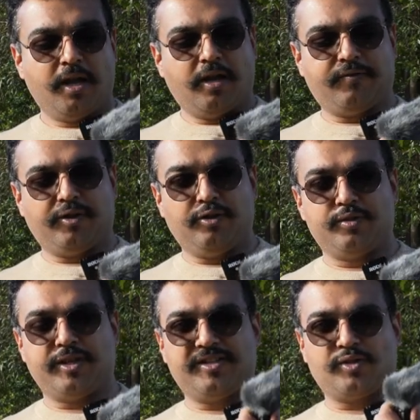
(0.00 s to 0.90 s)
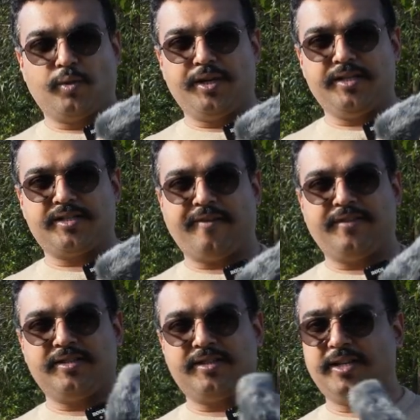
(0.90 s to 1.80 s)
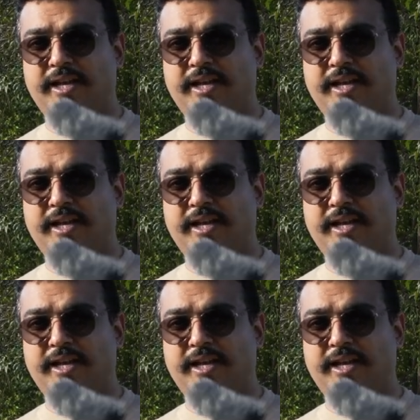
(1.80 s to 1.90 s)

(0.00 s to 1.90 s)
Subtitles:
If you're using Sony 7C,